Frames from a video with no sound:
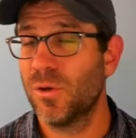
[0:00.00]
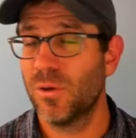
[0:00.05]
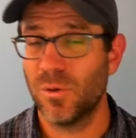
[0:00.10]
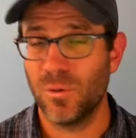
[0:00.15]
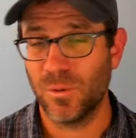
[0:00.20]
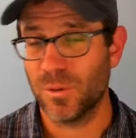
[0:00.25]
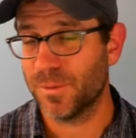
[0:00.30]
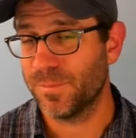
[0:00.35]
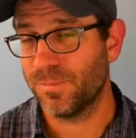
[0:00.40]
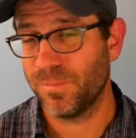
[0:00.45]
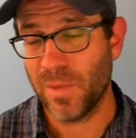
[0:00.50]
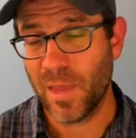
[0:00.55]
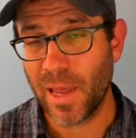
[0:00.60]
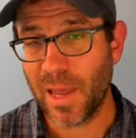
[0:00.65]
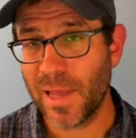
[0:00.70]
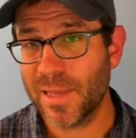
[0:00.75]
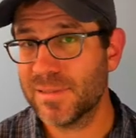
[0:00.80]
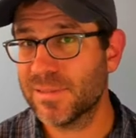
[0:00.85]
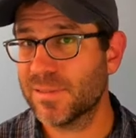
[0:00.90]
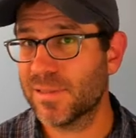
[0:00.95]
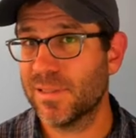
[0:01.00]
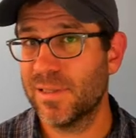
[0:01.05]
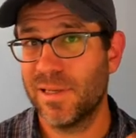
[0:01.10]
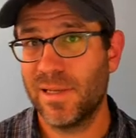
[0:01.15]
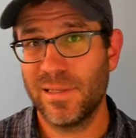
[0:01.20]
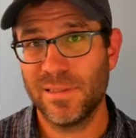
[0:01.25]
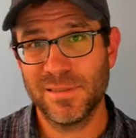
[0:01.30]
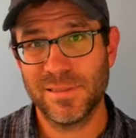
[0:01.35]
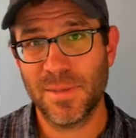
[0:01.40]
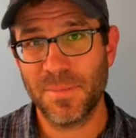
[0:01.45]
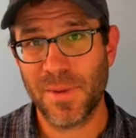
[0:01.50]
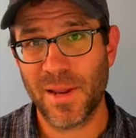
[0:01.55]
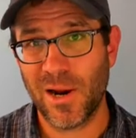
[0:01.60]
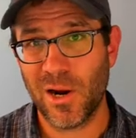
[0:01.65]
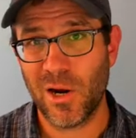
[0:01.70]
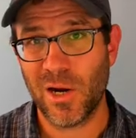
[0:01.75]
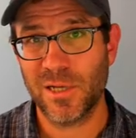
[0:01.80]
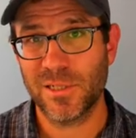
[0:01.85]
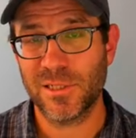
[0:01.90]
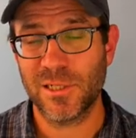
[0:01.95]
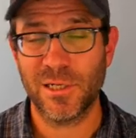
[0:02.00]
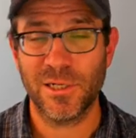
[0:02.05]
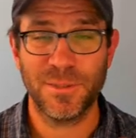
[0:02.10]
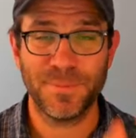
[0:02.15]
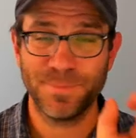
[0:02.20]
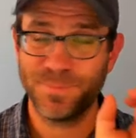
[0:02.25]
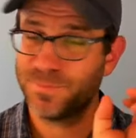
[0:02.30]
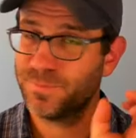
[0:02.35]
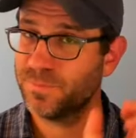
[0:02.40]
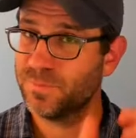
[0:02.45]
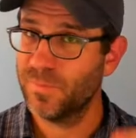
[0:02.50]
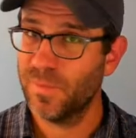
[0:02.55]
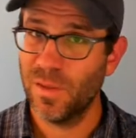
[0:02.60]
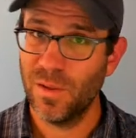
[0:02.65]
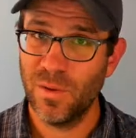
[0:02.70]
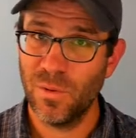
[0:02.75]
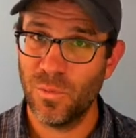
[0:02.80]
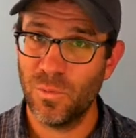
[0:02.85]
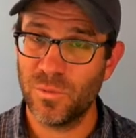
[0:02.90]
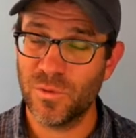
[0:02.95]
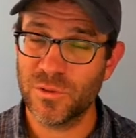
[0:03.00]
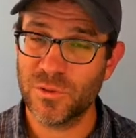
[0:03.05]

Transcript: or S, some character, the